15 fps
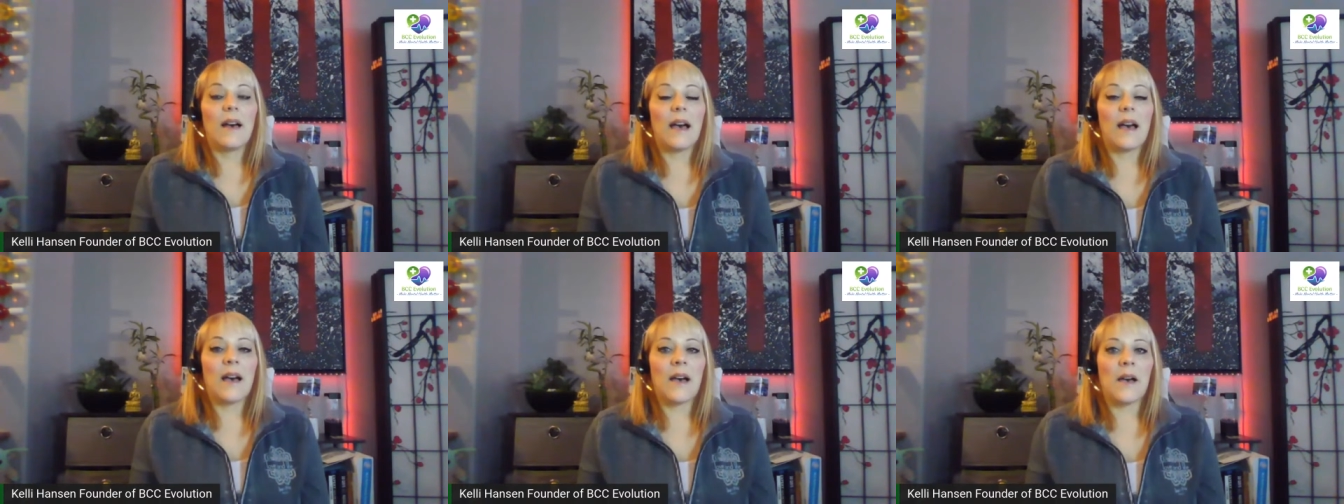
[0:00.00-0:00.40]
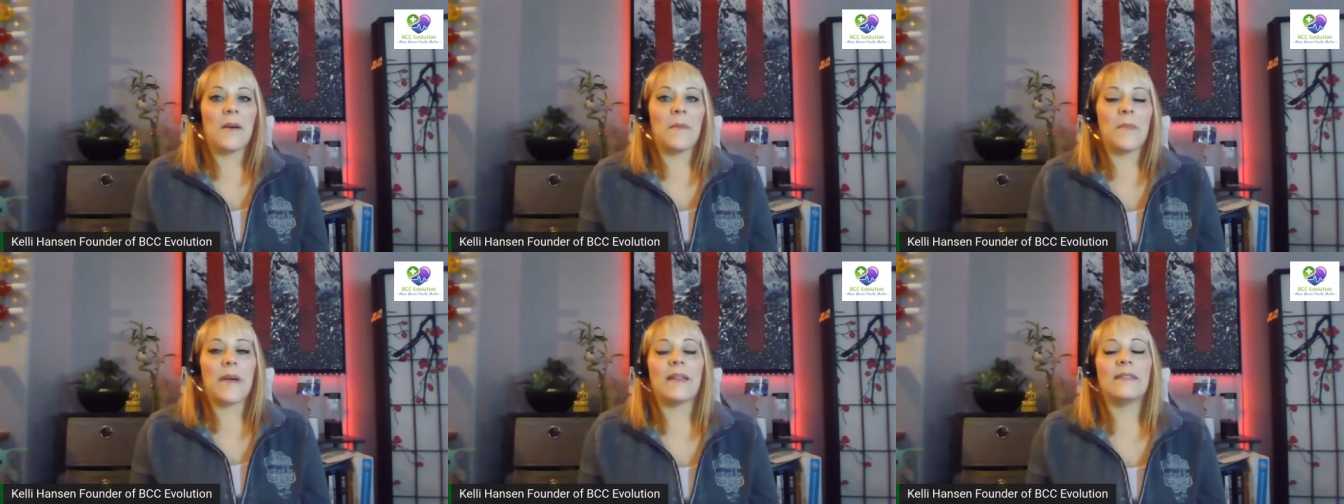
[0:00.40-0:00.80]

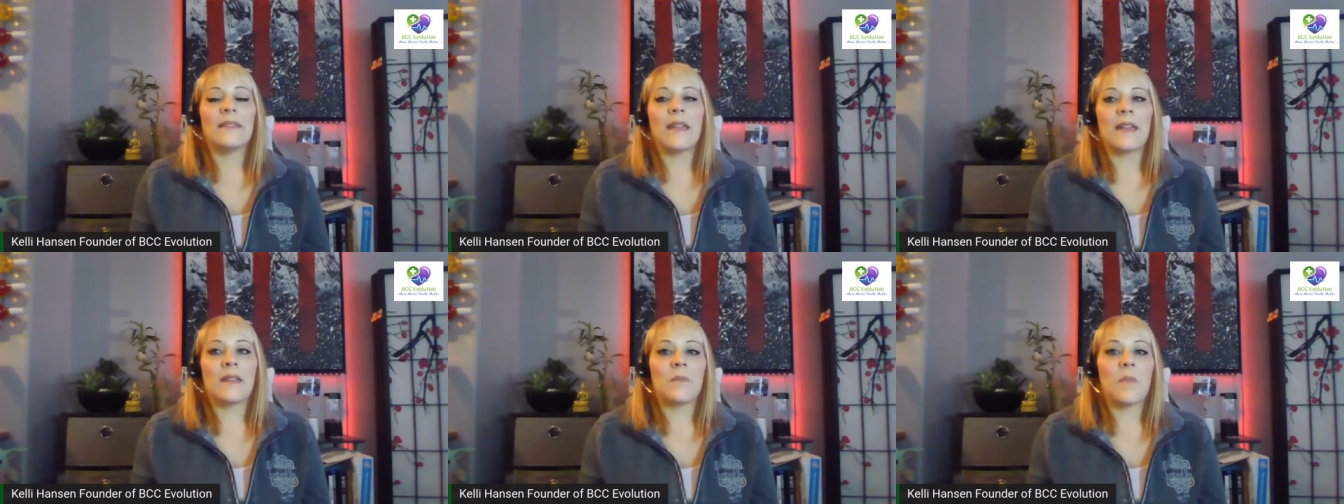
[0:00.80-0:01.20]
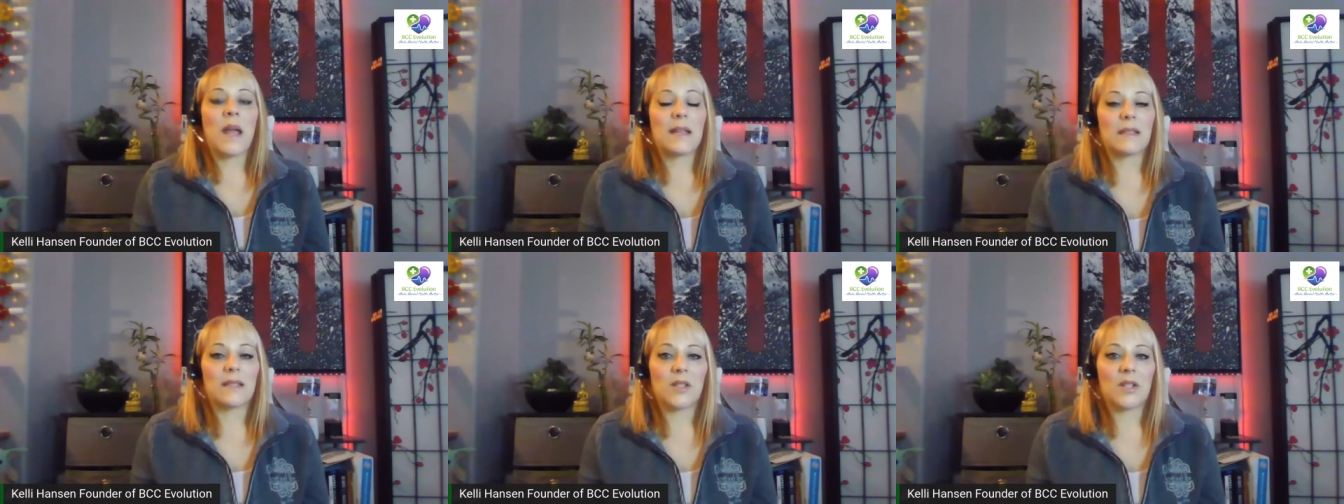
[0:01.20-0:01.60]
And then
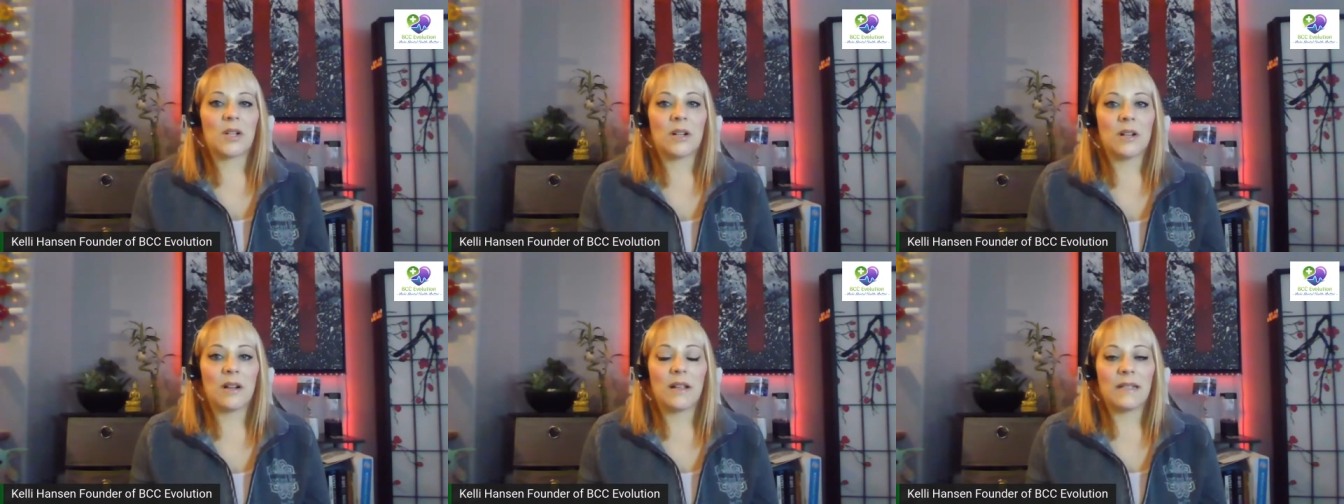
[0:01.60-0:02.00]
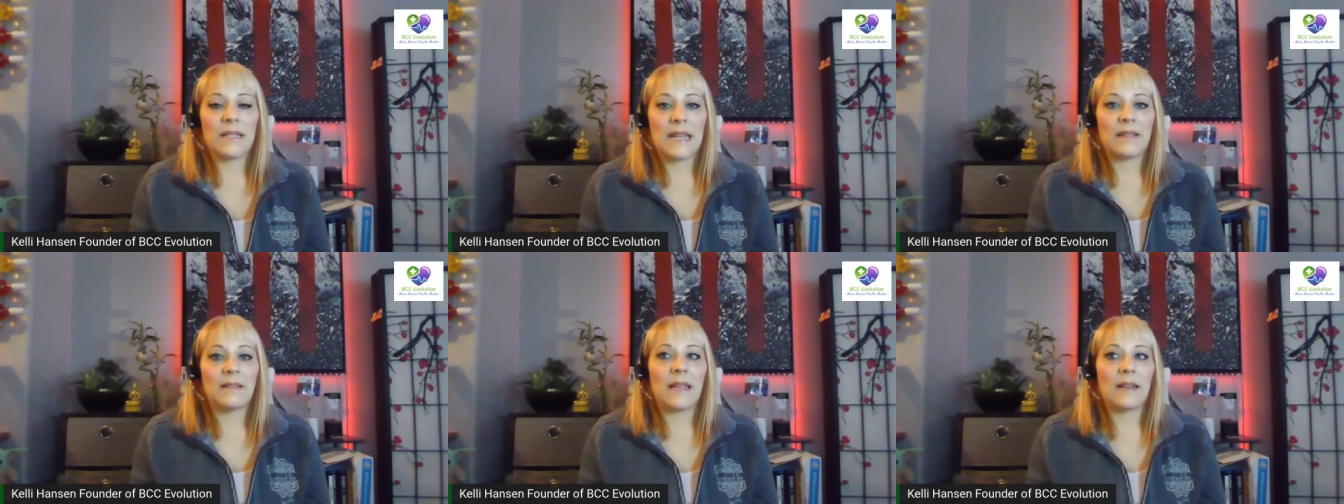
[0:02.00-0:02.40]
my sister, a
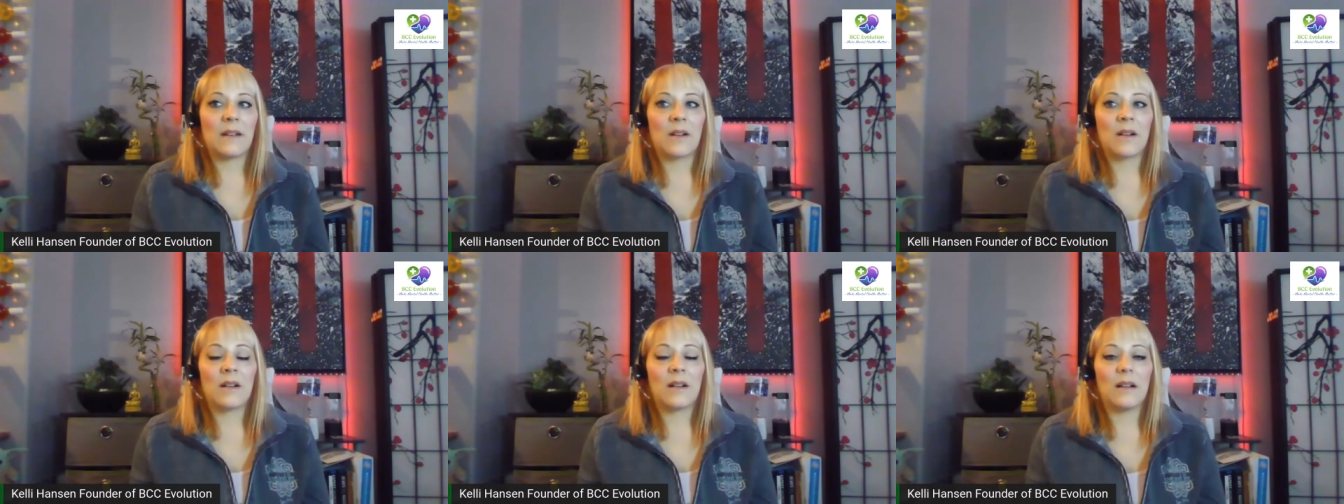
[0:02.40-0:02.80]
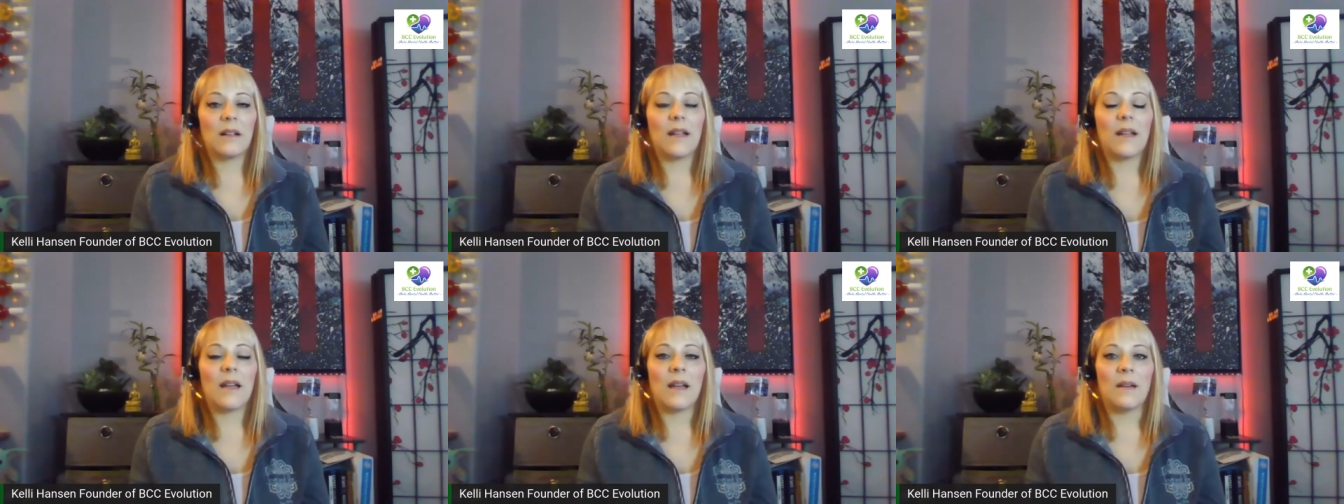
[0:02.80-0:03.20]
day
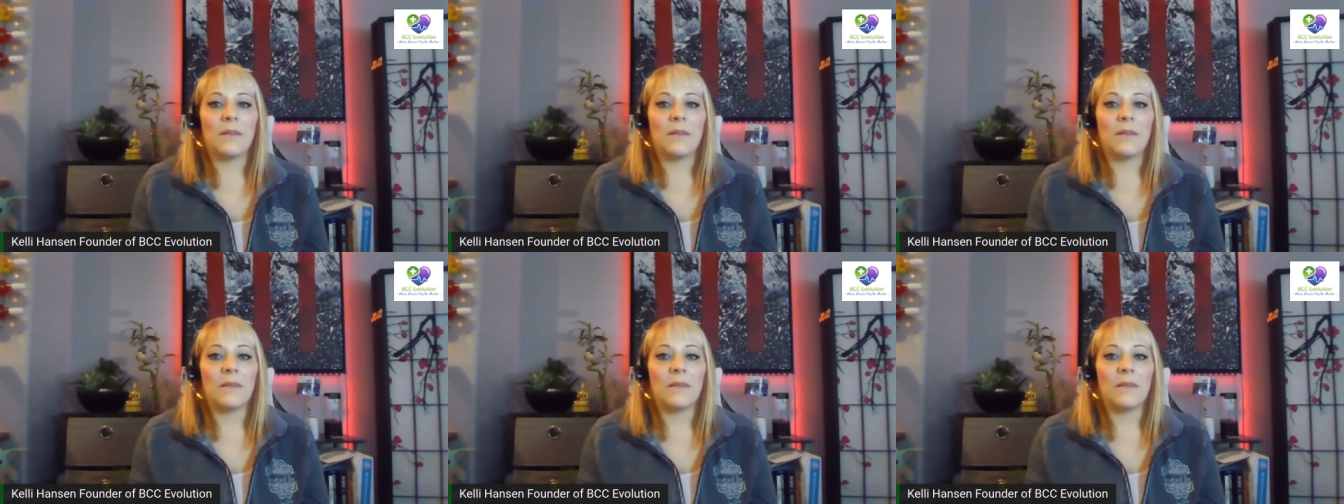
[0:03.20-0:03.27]
later,